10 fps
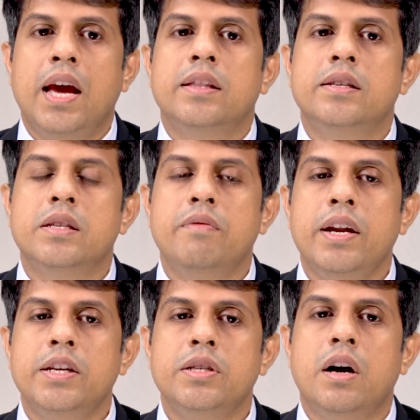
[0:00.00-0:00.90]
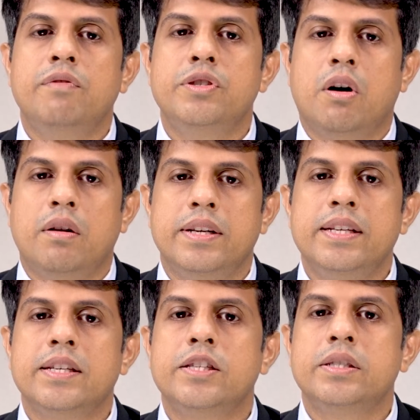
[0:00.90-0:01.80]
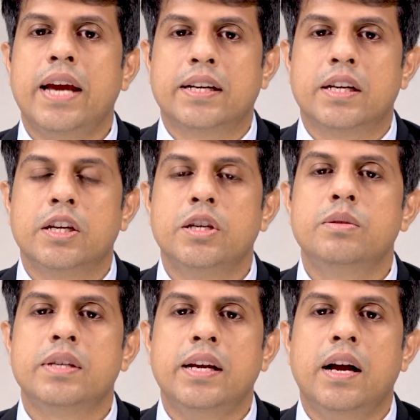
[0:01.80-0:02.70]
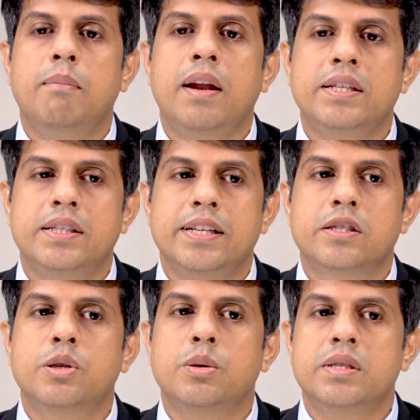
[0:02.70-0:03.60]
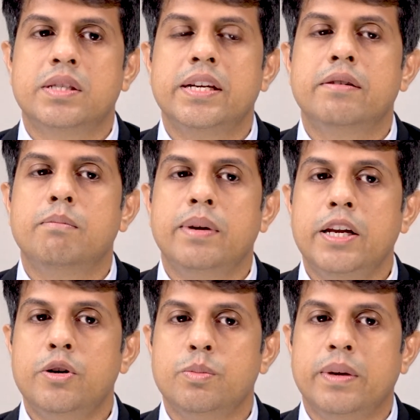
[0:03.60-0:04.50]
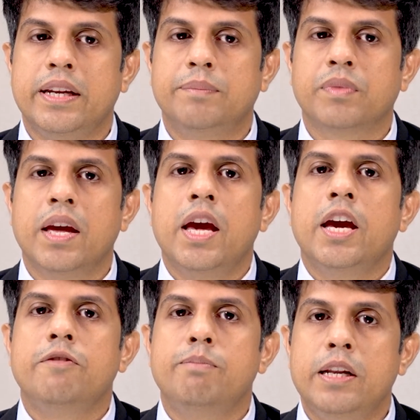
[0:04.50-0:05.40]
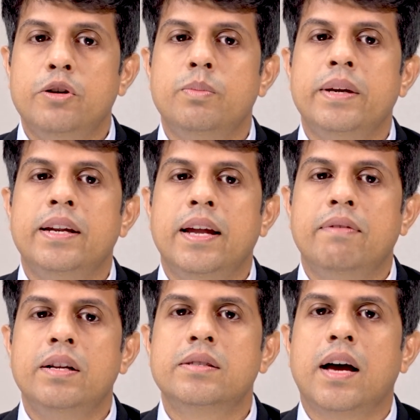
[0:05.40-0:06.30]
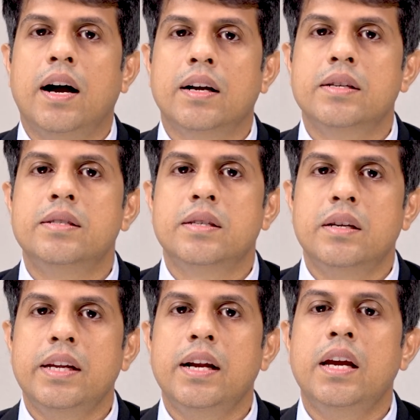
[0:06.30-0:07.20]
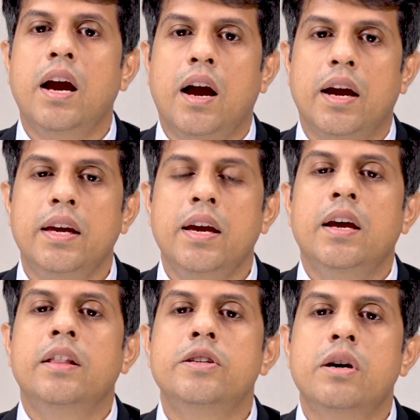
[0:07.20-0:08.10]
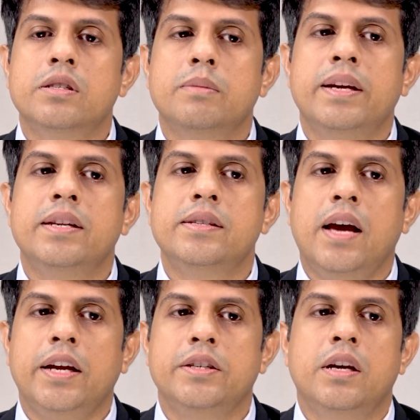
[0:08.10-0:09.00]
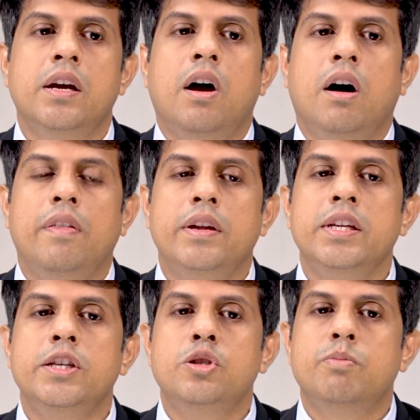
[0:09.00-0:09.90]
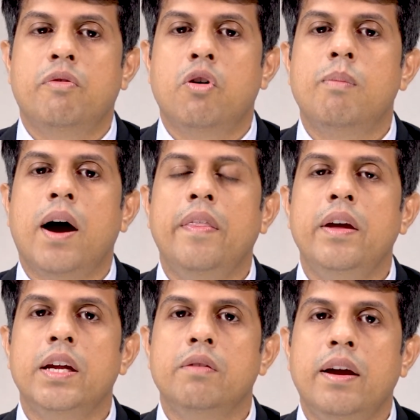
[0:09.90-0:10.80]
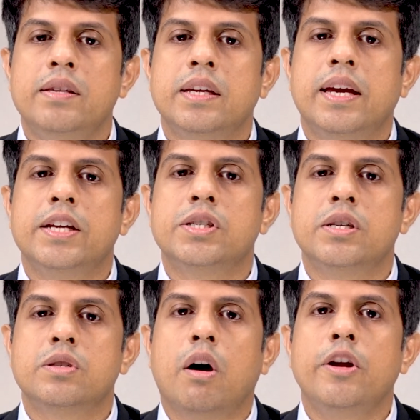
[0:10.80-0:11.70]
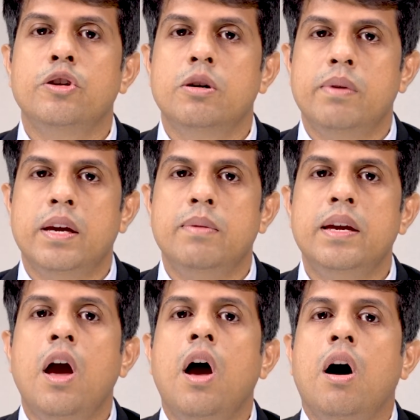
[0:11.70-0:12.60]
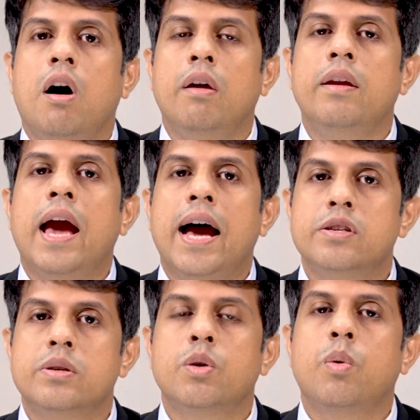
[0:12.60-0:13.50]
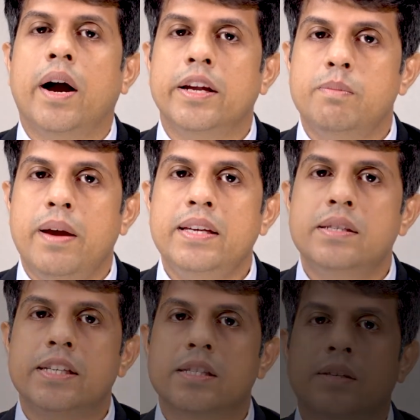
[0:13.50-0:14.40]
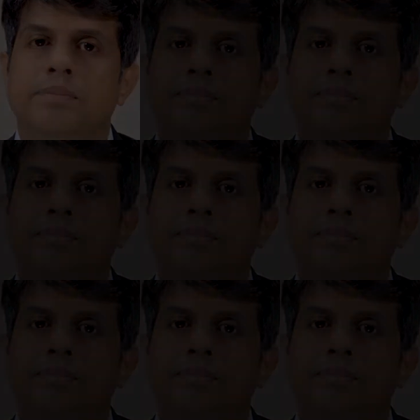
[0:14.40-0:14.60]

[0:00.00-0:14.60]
The severity of jaundice is checked using a blood test called serum bilirubin. If bilirubin levels are concerningly high, the doctor may decide on the need to perform other investigations on your baby on as required basis.